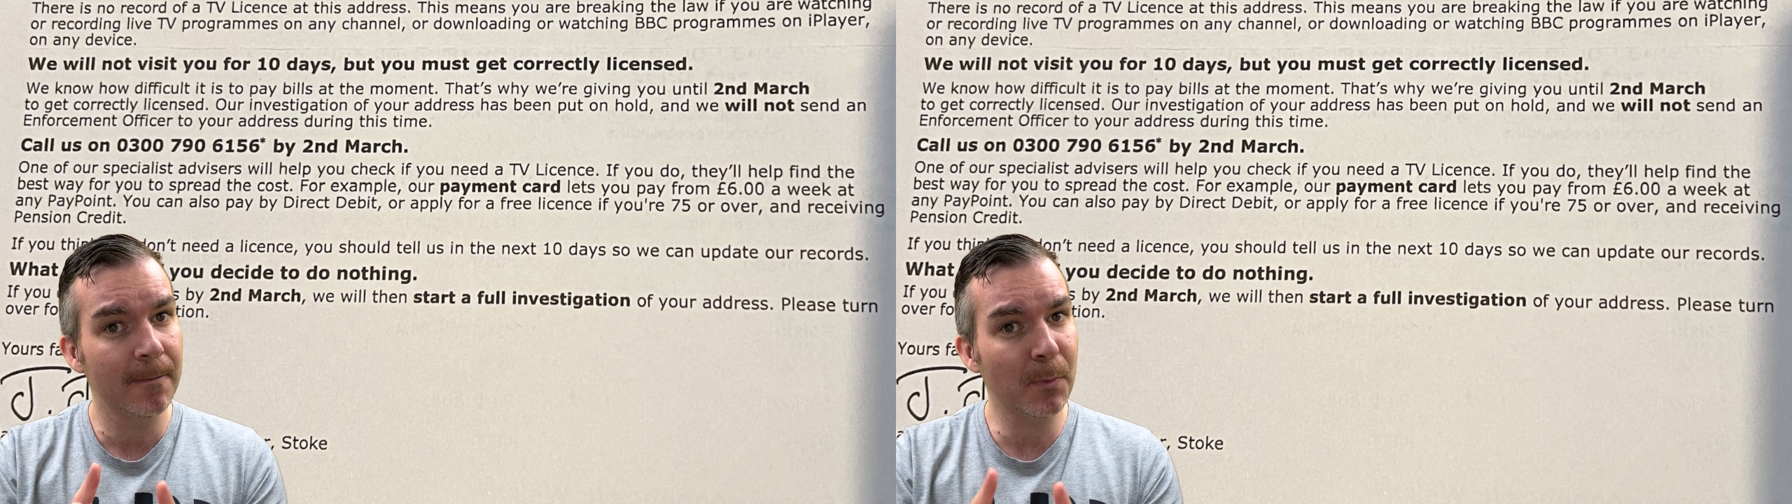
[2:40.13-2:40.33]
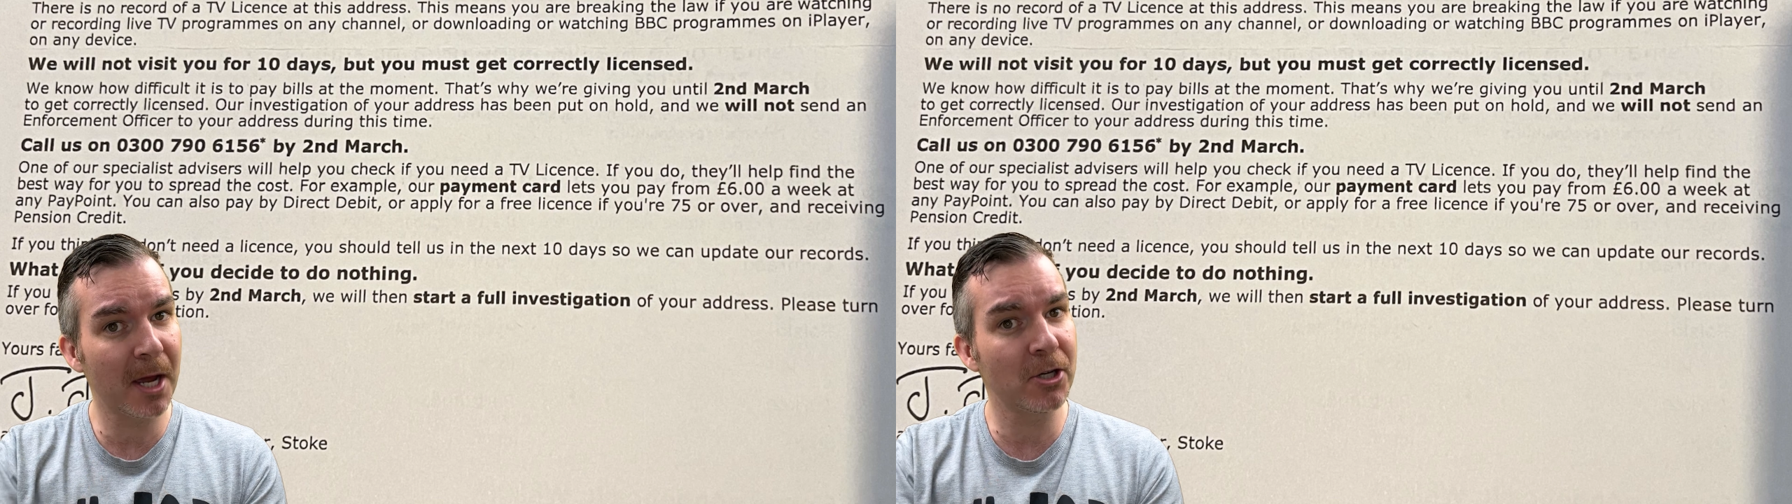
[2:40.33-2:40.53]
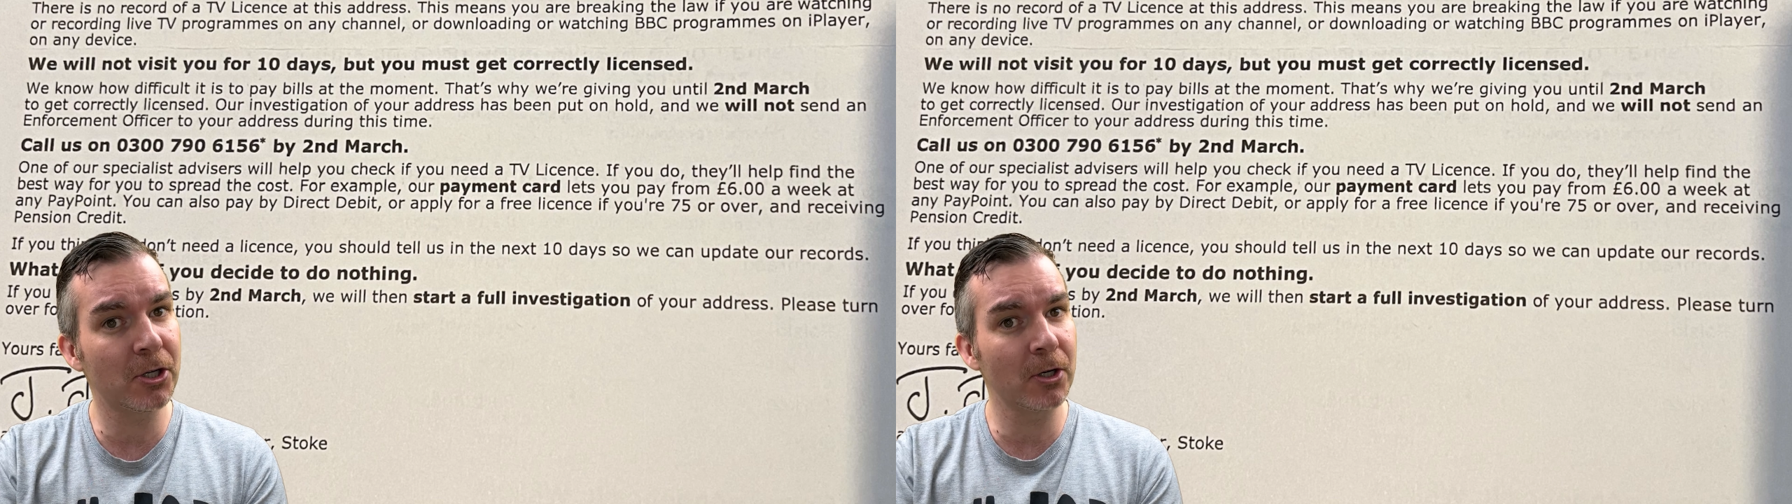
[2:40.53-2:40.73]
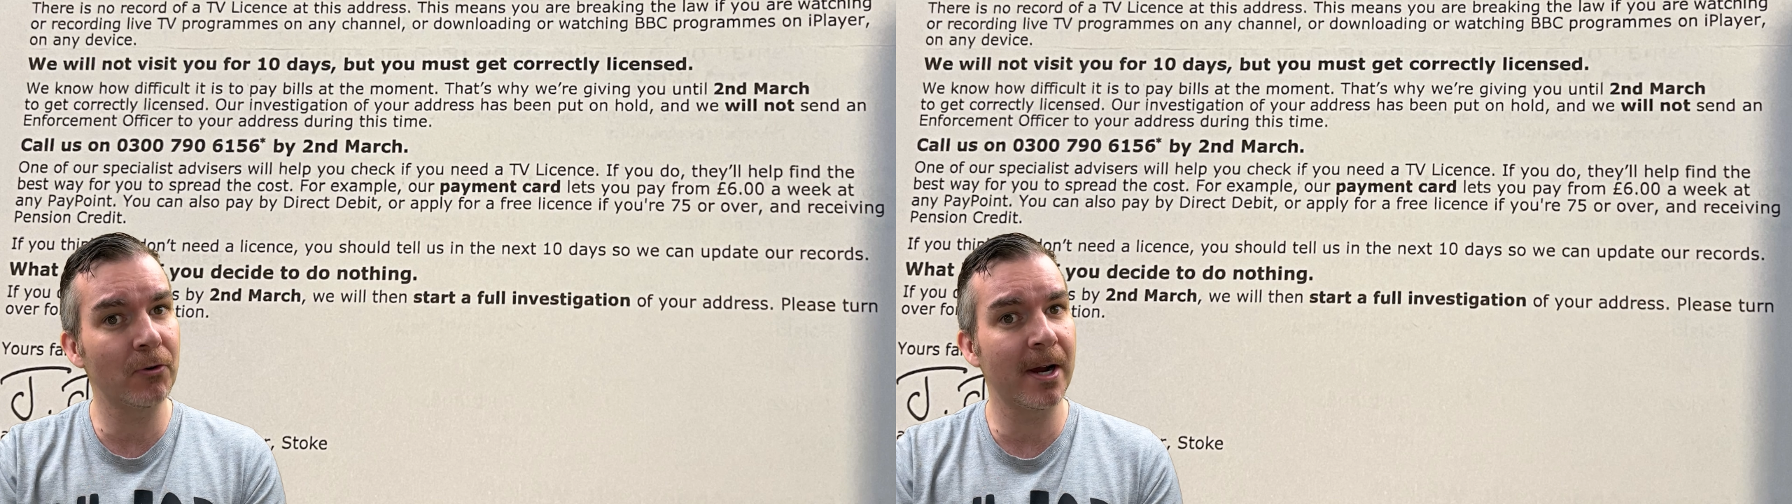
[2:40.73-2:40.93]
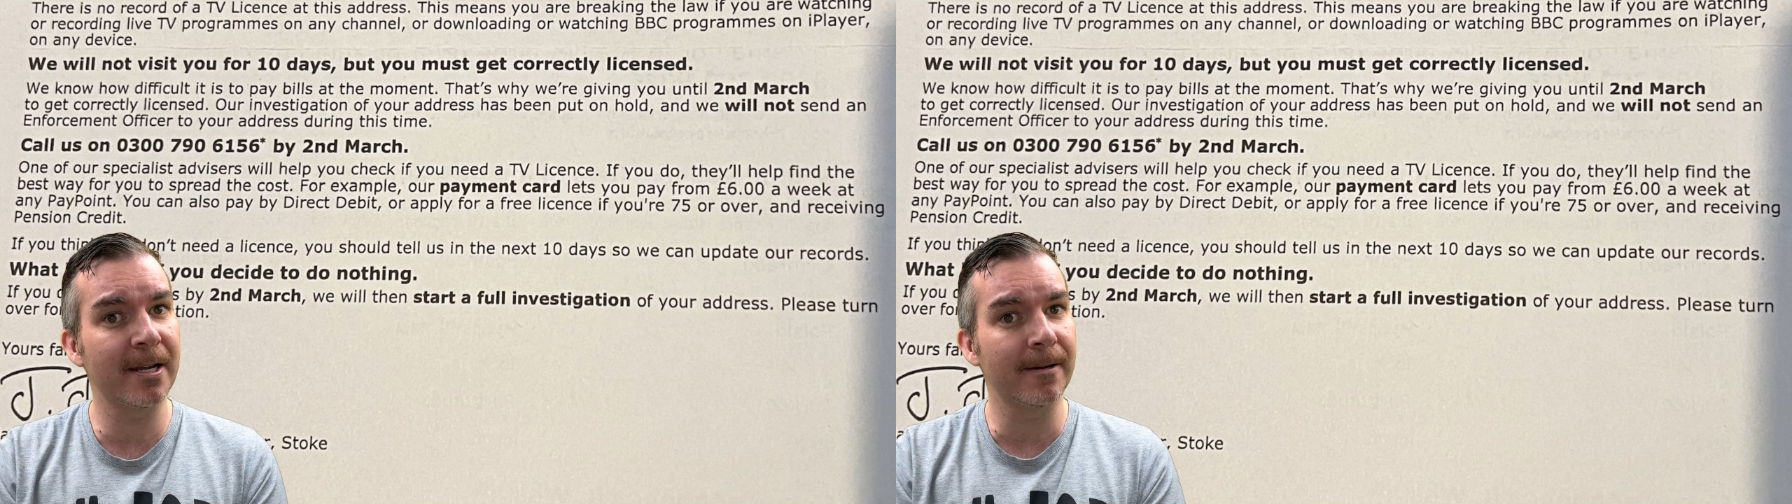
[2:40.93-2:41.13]
pension
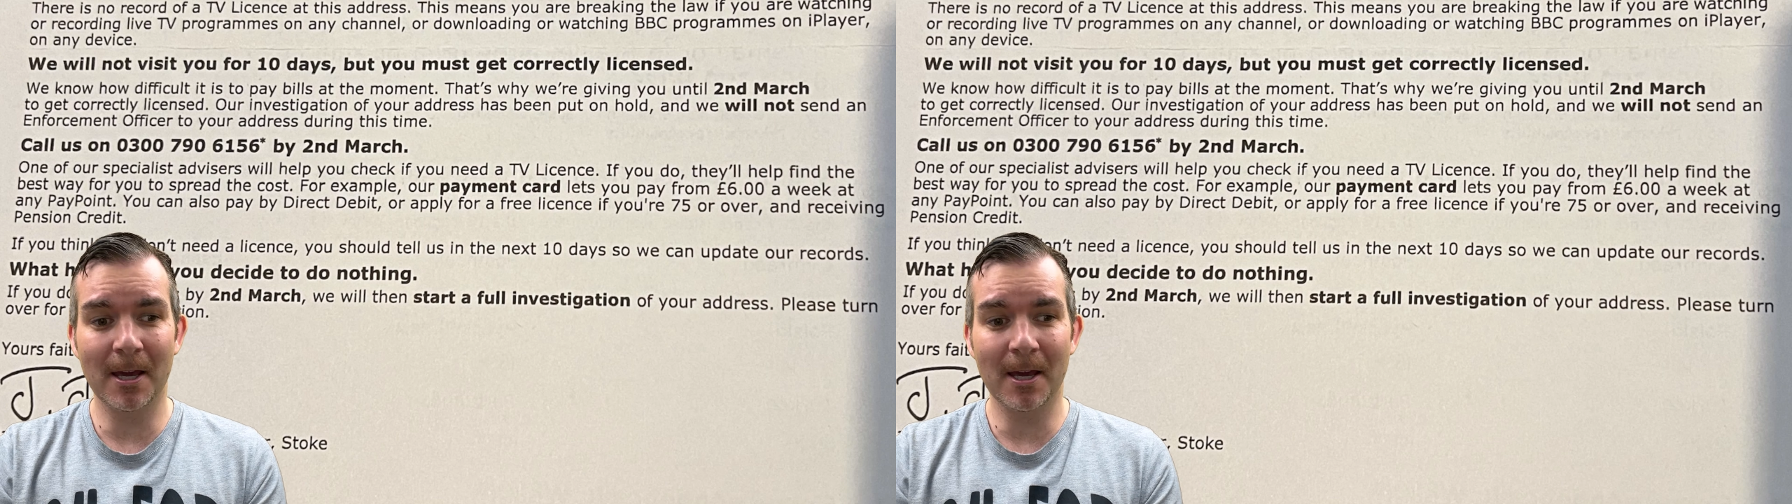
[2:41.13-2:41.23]
credit.